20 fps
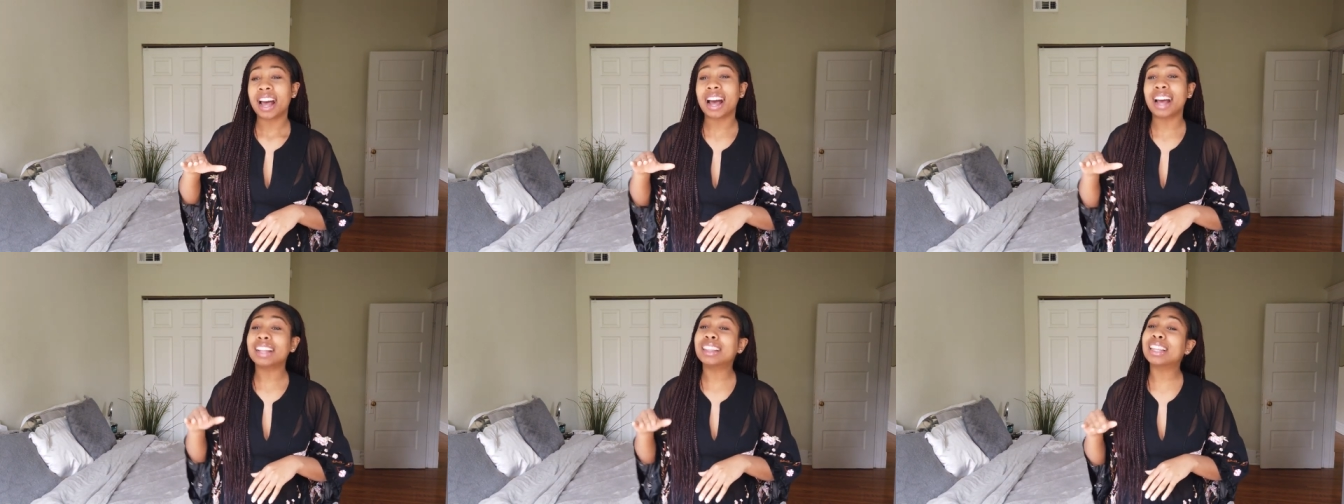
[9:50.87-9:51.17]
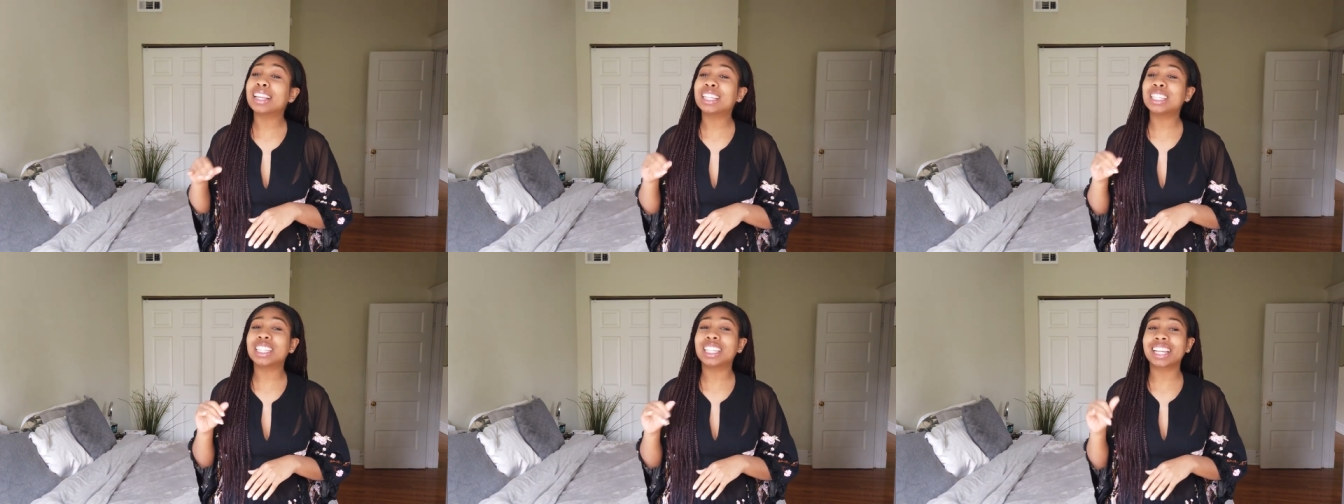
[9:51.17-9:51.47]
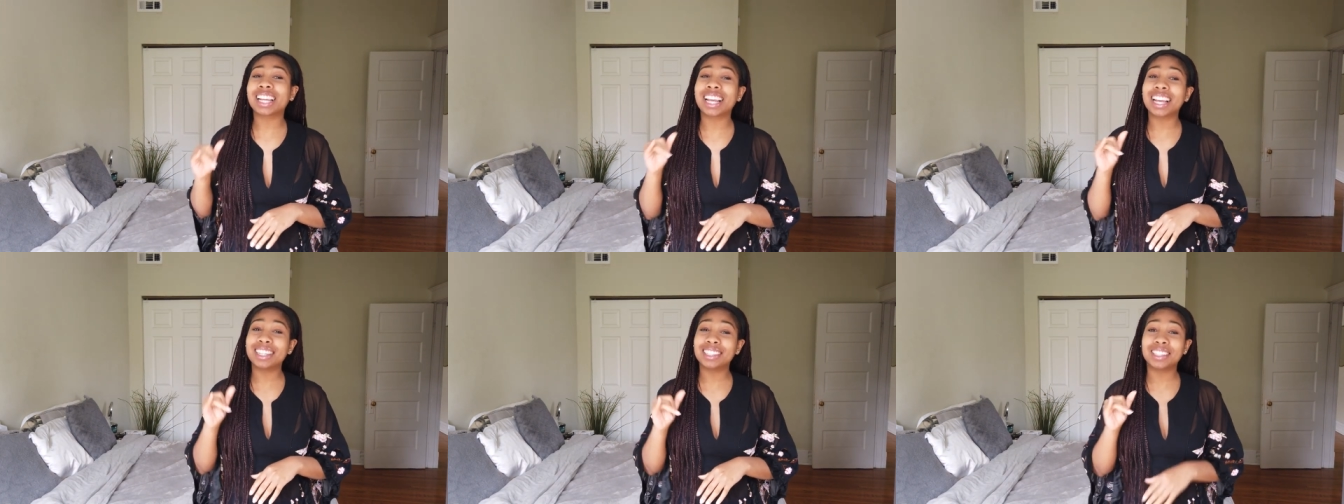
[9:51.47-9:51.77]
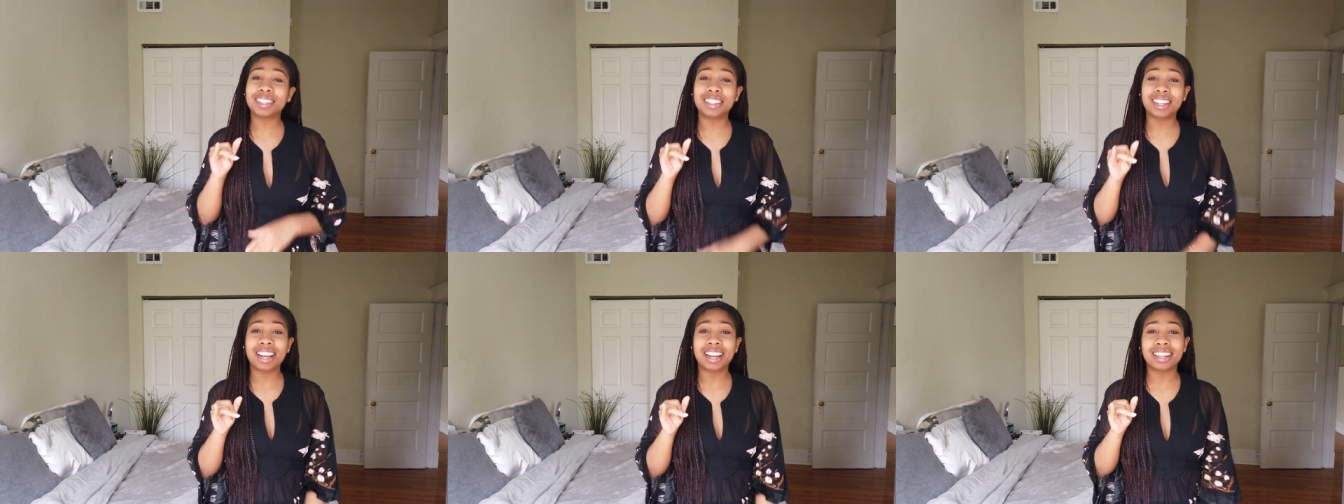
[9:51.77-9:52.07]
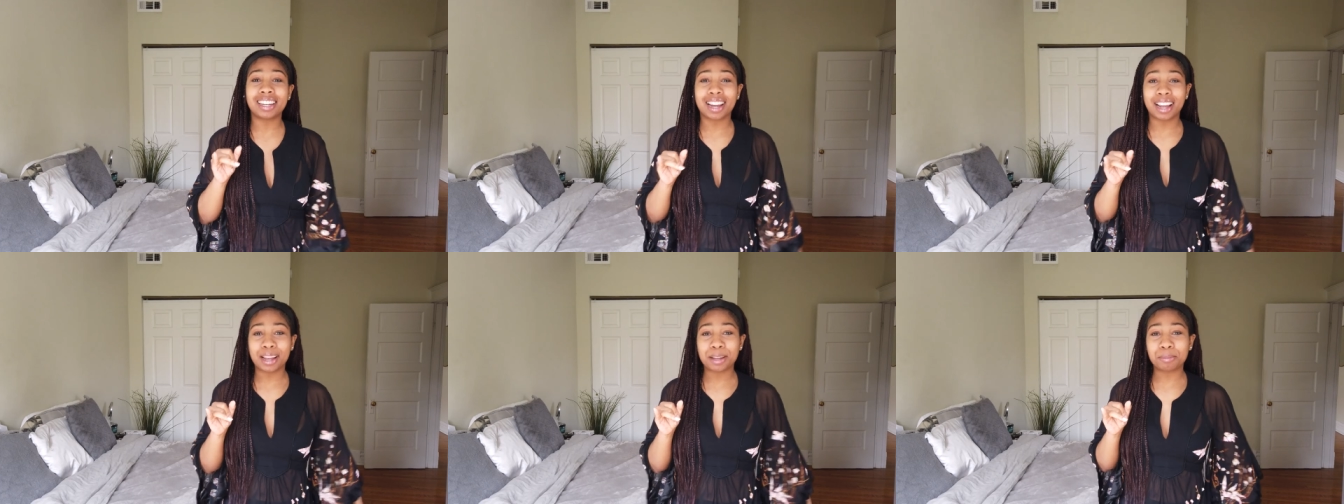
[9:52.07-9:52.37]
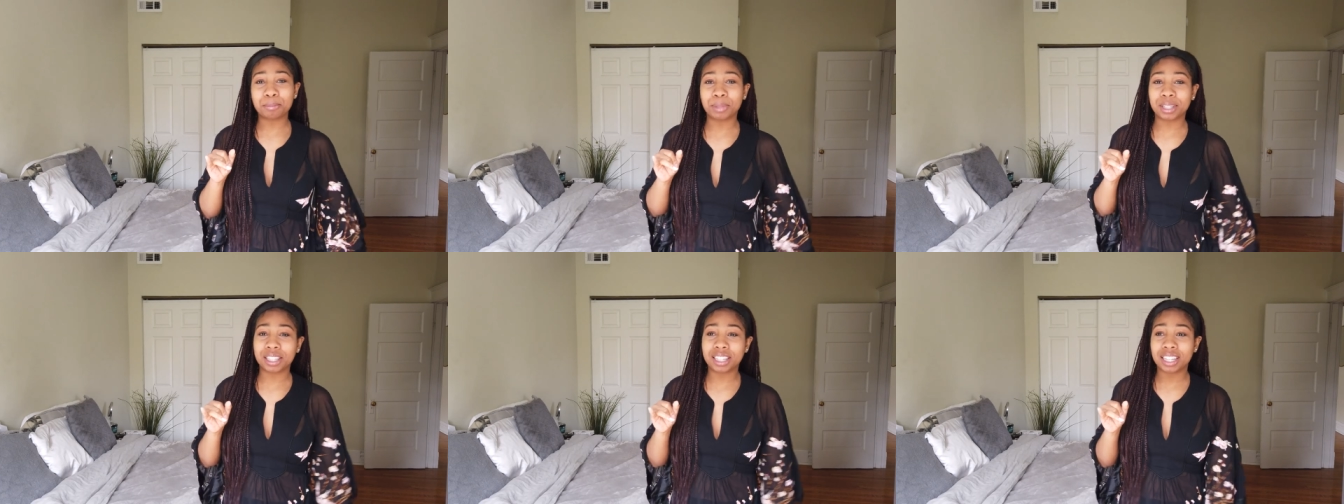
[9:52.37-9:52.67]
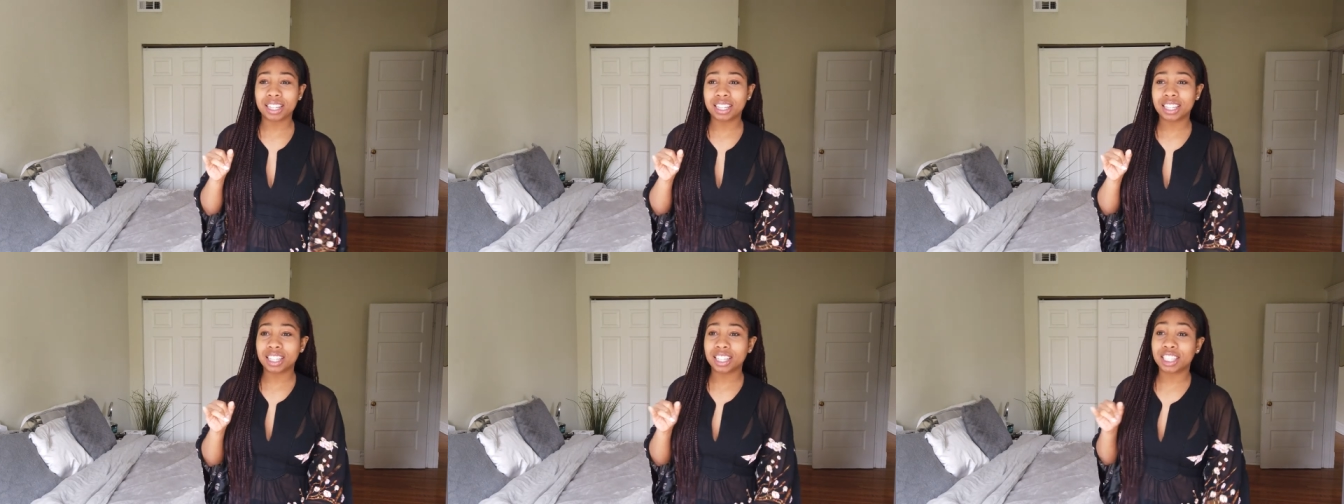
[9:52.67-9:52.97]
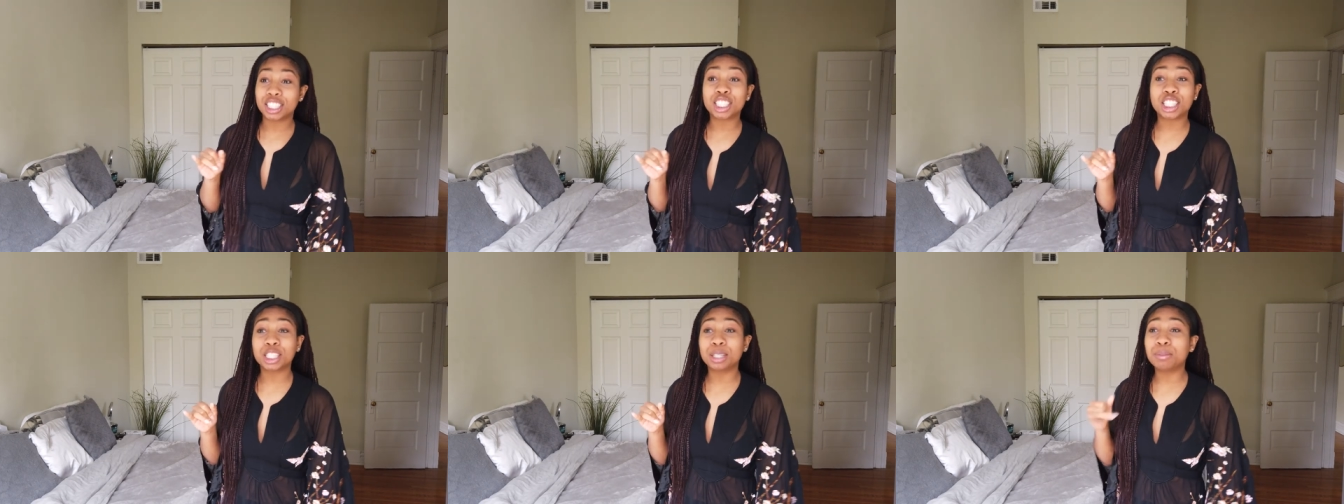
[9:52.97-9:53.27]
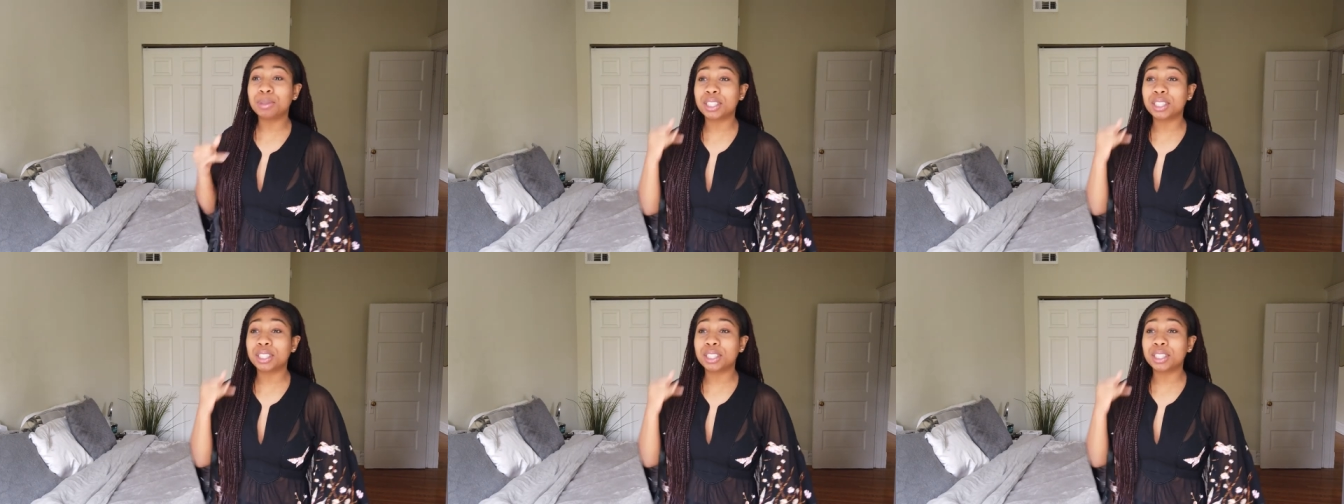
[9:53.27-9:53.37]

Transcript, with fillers: I think she canceled that date because she